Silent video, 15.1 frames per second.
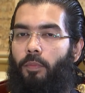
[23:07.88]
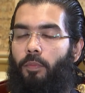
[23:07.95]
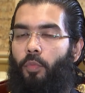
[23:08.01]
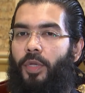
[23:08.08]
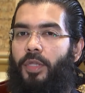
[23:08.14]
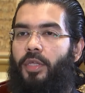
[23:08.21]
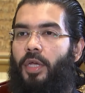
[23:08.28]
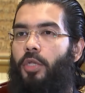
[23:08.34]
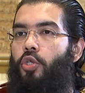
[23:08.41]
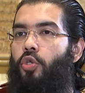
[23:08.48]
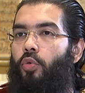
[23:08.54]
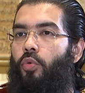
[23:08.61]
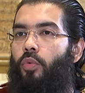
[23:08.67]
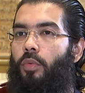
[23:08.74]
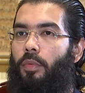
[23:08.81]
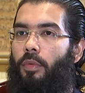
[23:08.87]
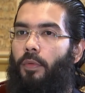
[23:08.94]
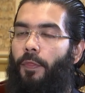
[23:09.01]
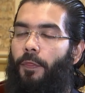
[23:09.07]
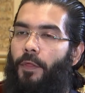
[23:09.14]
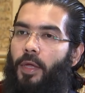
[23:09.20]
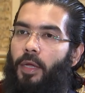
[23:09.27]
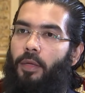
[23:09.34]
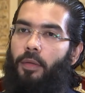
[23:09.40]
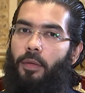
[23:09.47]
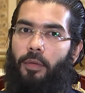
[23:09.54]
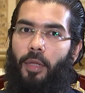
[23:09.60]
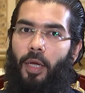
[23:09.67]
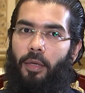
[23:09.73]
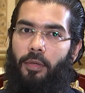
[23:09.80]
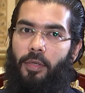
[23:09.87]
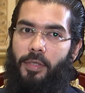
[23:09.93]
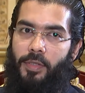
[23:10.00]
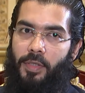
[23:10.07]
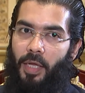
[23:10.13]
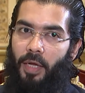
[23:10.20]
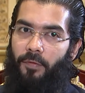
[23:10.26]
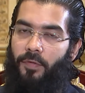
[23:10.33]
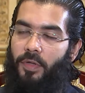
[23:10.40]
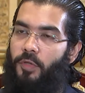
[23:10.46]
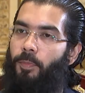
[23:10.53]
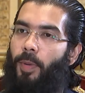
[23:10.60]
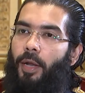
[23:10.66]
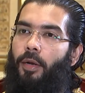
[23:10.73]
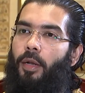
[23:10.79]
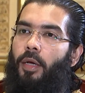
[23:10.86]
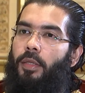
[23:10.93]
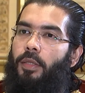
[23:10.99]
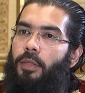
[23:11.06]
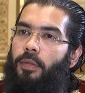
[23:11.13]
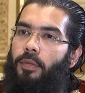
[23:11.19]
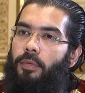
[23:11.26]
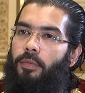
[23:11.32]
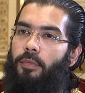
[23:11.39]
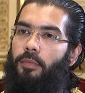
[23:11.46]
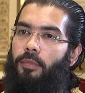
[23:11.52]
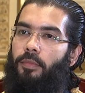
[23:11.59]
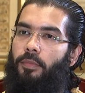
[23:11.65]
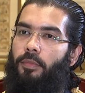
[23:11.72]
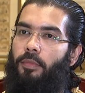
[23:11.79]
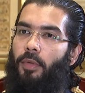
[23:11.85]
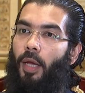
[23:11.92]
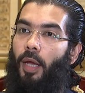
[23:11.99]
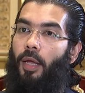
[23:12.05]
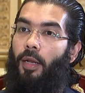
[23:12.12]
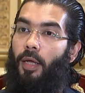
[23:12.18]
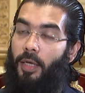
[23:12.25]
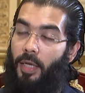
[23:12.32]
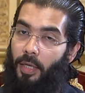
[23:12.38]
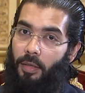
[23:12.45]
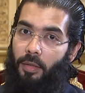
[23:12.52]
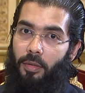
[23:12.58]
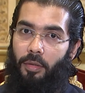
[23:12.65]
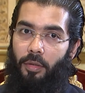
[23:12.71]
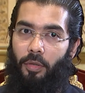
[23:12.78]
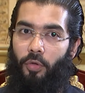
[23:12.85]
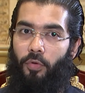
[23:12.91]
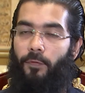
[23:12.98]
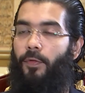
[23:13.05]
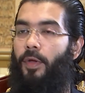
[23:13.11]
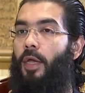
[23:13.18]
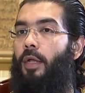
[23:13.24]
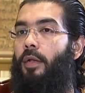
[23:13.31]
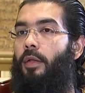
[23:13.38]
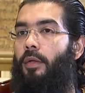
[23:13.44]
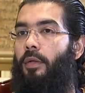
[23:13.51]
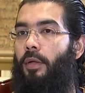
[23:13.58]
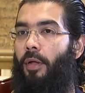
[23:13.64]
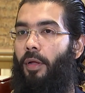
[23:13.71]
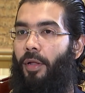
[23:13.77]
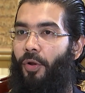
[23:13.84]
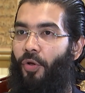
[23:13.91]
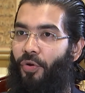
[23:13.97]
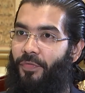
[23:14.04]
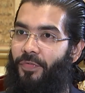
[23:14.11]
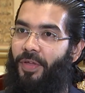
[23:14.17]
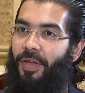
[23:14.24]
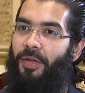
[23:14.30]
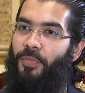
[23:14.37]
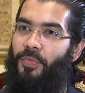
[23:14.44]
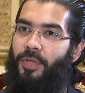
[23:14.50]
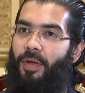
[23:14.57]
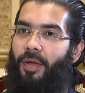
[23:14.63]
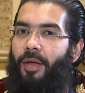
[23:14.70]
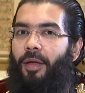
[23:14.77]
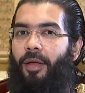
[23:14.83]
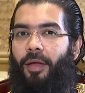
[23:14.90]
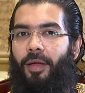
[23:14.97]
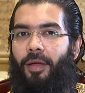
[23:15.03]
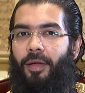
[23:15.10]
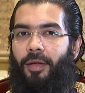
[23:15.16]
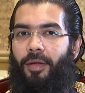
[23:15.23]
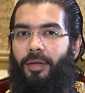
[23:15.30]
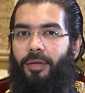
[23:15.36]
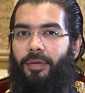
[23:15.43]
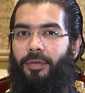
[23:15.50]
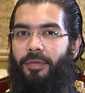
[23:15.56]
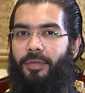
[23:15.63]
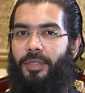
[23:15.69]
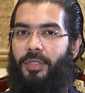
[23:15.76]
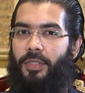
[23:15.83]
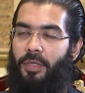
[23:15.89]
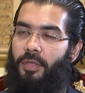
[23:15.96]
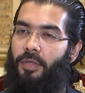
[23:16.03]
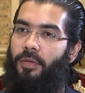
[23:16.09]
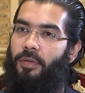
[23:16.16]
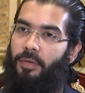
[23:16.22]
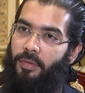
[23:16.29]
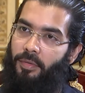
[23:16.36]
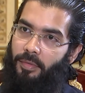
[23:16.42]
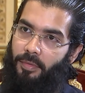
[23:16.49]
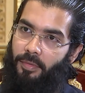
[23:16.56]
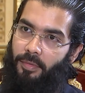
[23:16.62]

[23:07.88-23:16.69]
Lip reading: we tend to think that this life is paradise. And again, not to forget, a lot of times certain